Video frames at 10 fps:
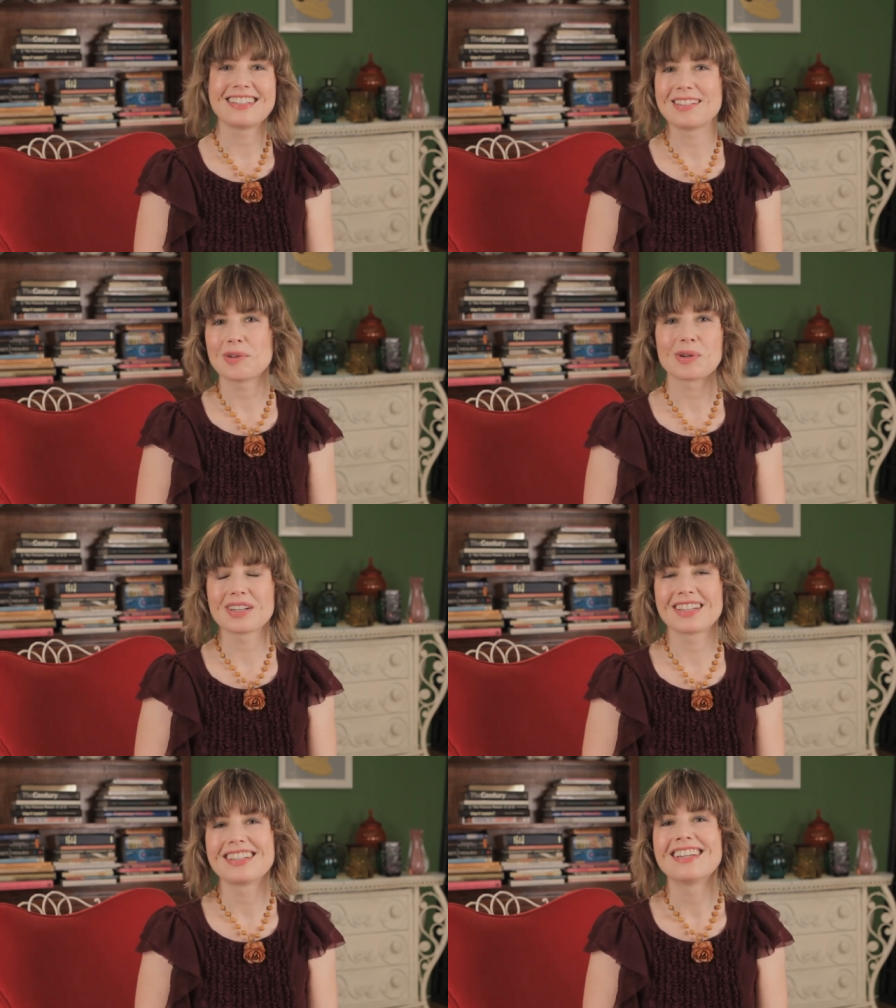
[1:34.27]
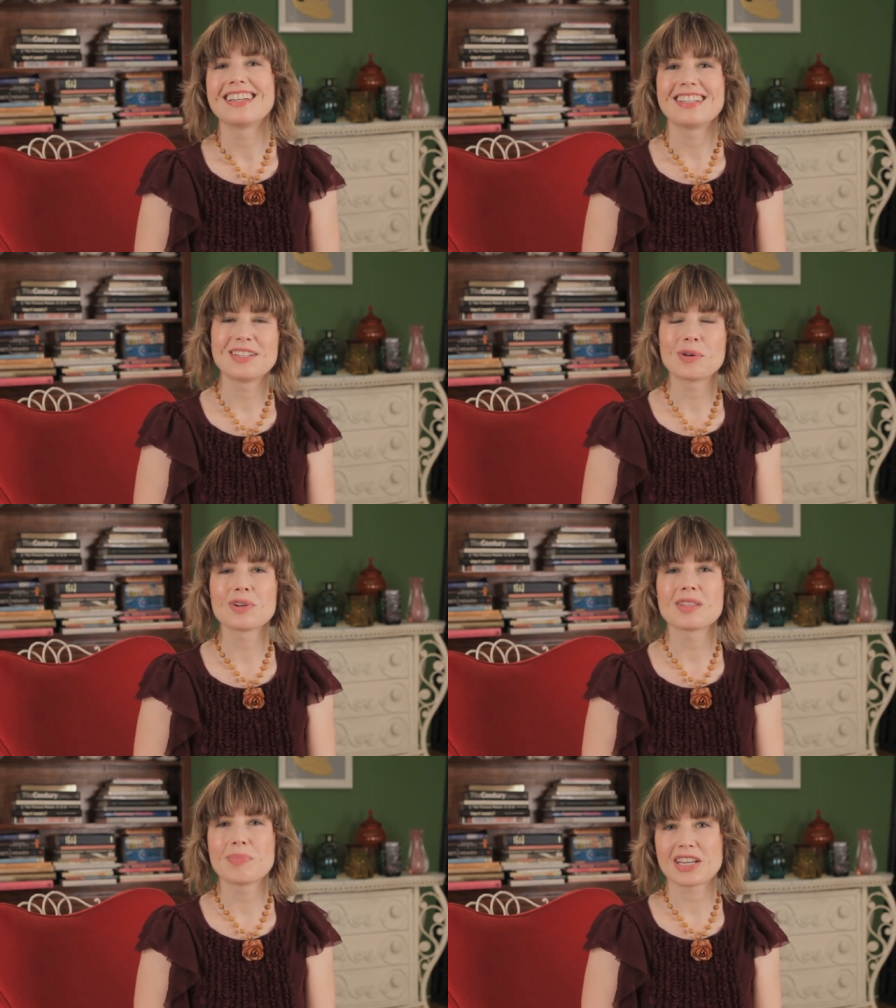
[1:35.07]

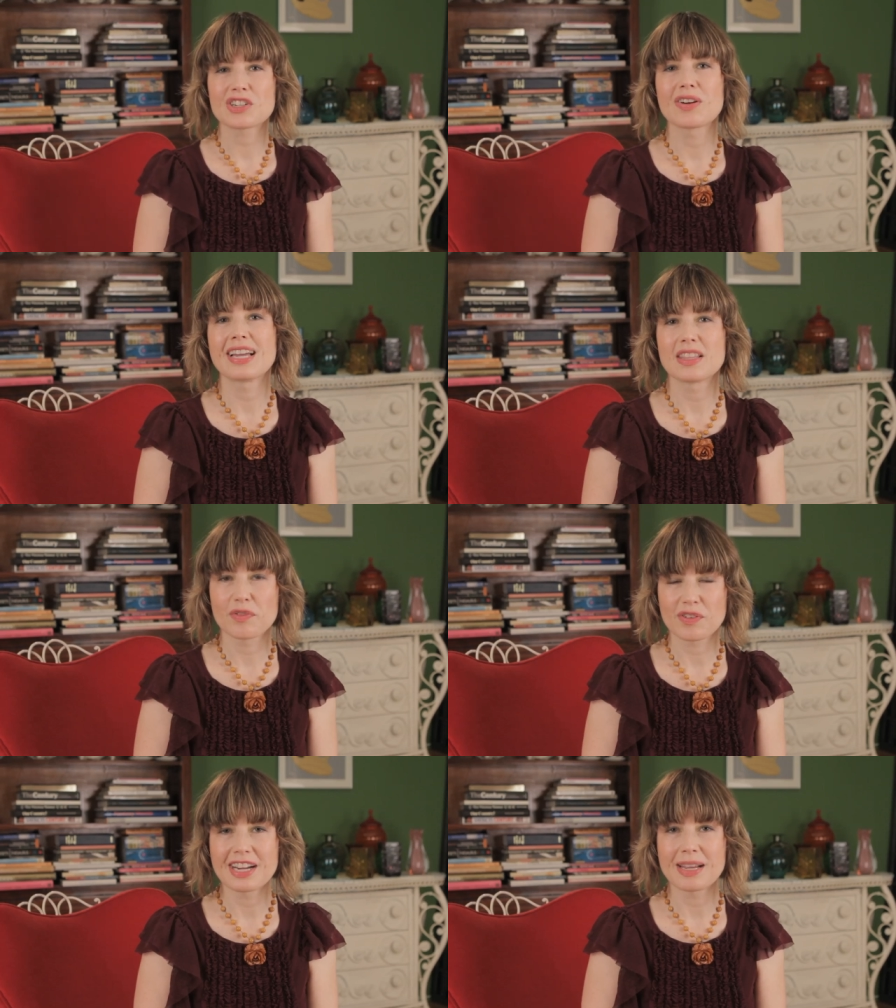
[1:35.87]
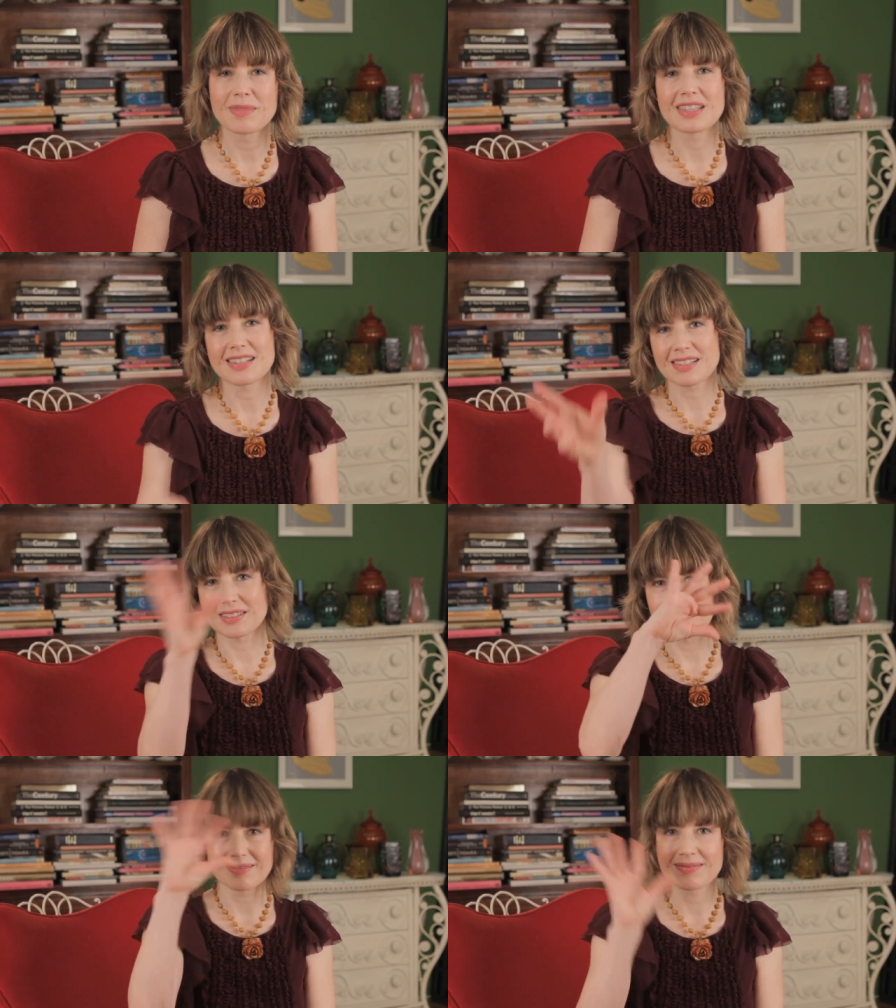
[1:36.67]
you're the picture and the frame that this
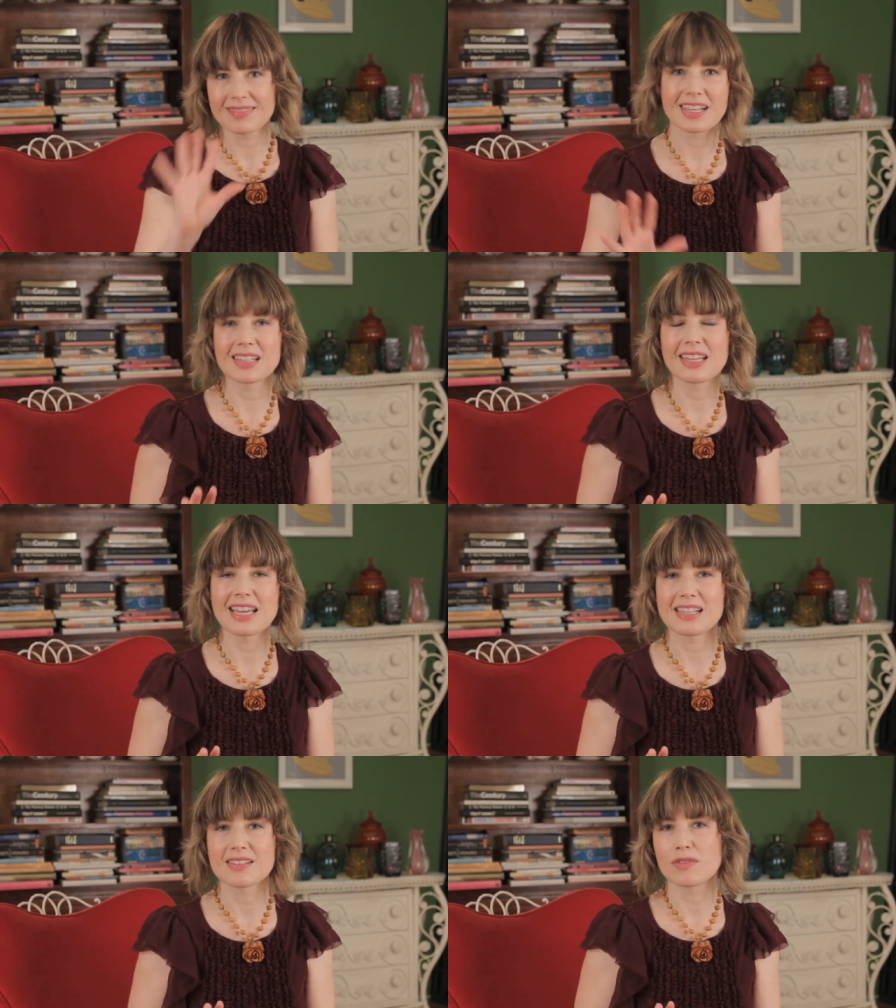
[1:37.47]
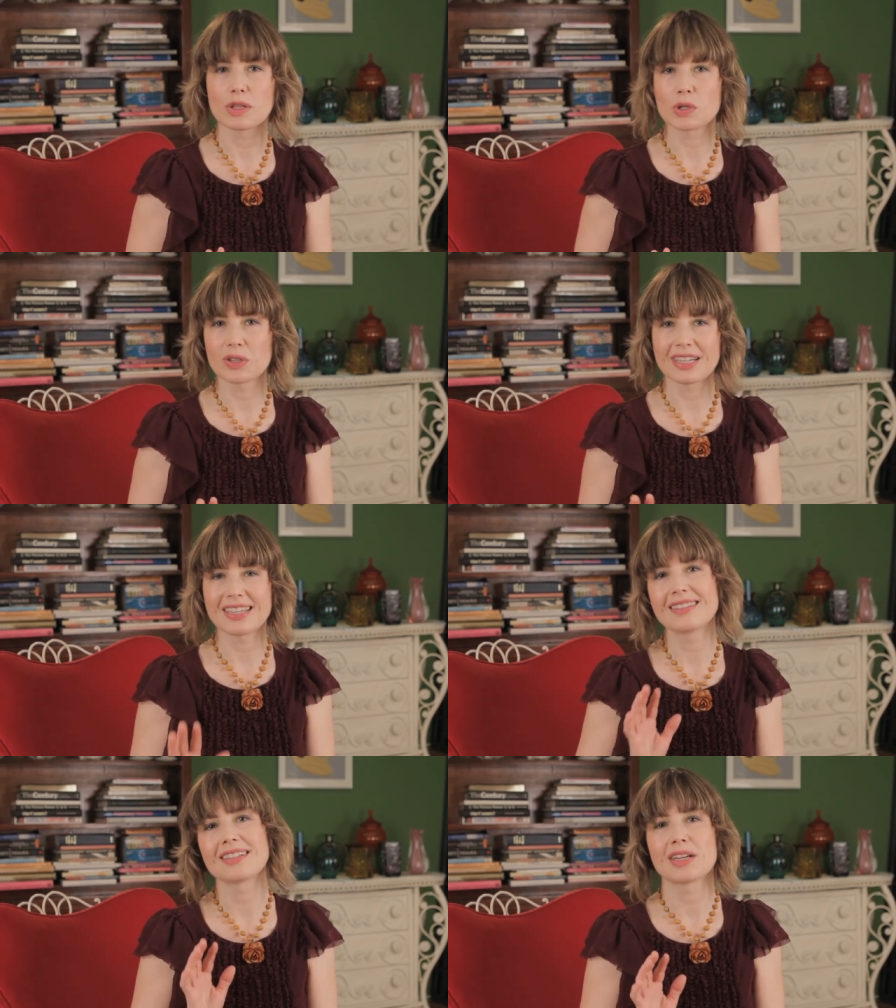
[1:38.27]
little glaze of
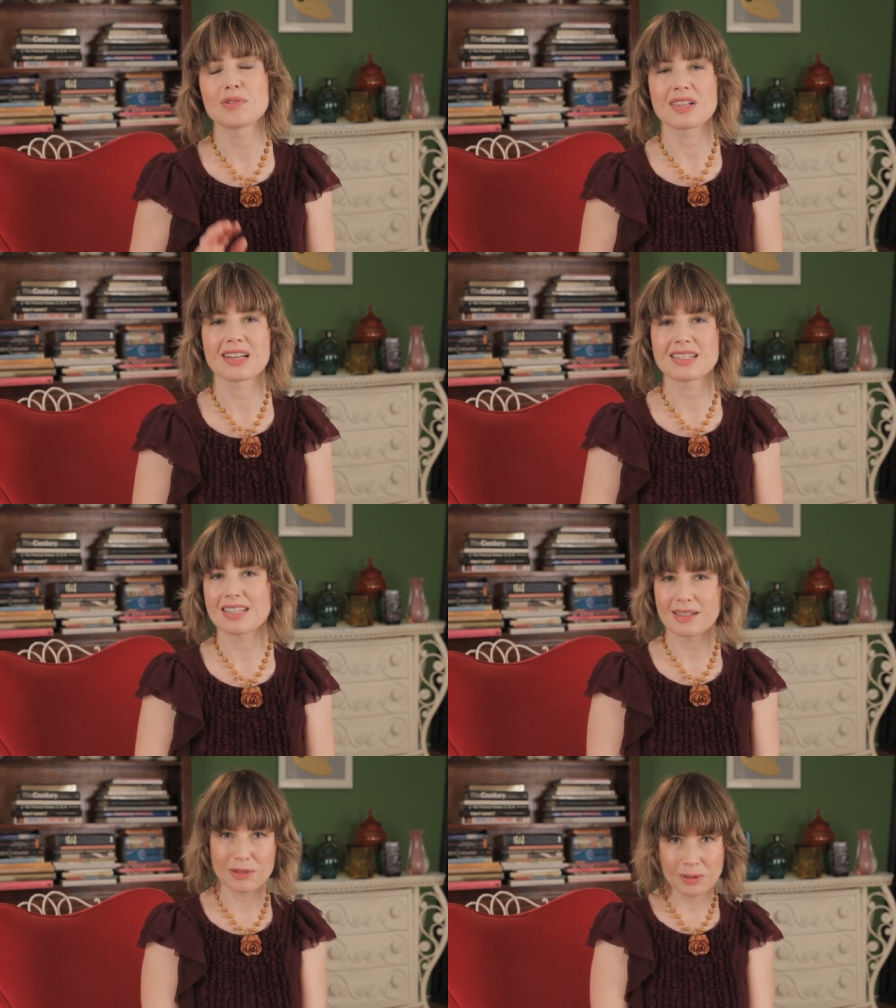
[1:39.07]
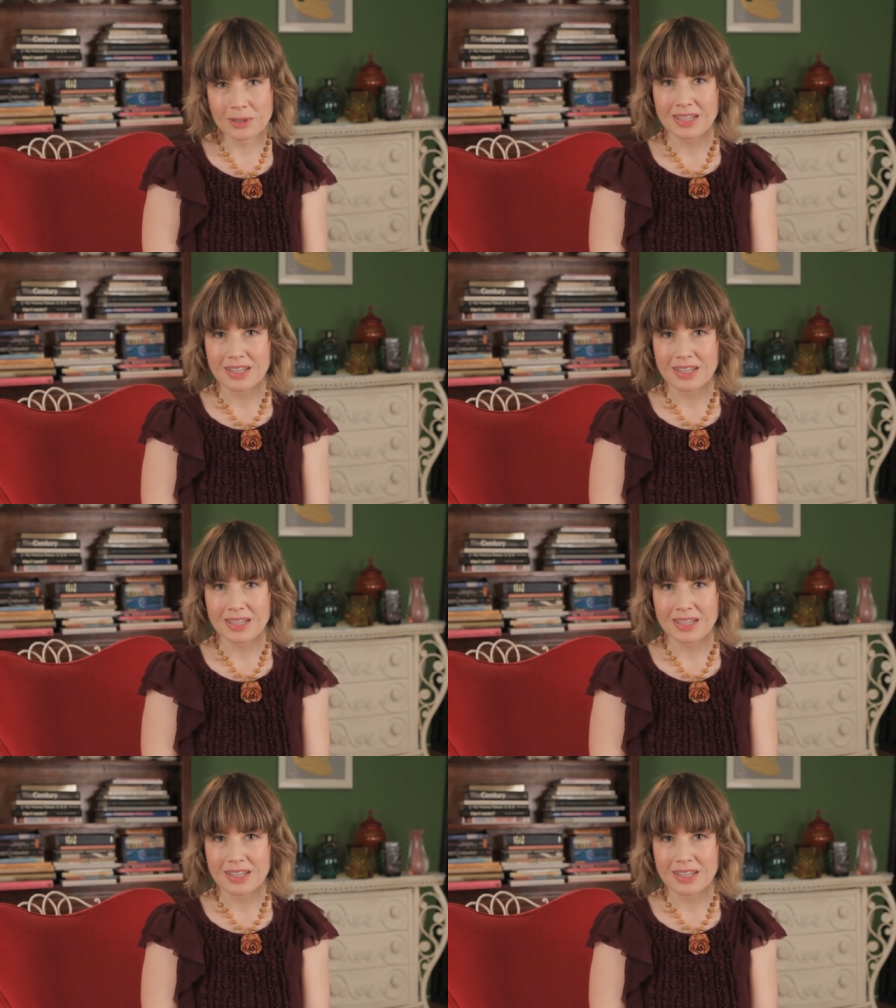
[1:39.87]
glory goes on to.